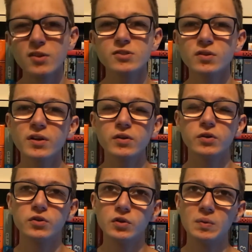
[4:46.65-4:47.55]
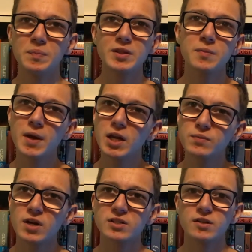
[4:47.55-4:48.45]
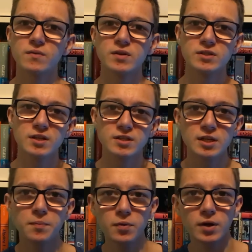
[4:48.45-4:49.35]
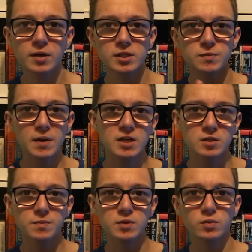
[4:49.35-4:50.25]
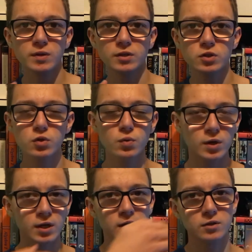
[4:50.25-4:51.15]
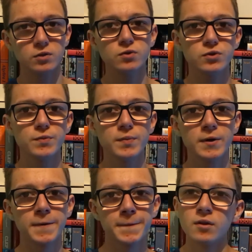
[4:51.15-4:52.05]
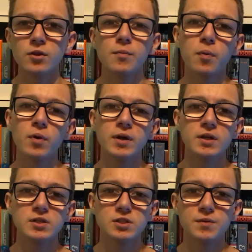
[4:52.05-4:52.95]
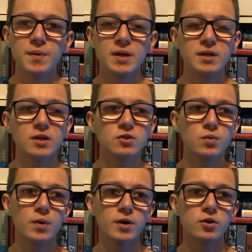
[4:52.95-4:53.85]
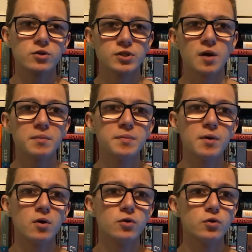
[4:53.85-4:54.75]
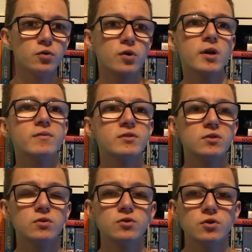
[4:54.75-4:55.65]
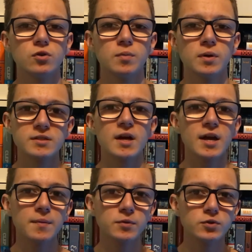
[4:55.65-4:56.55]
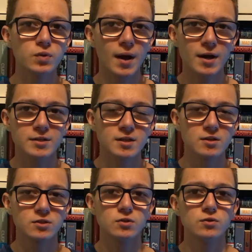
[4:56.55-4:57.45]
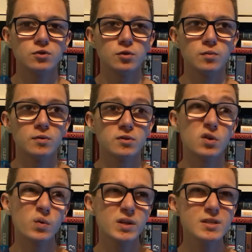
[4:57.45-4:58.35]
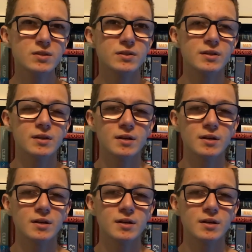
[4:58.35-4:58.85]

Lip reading: There's a lot you could do, but the main objective is to separate space between you and YouTube. The point is to make it to where your zombie mode who craves YouTube is not able to access YouTube so easily.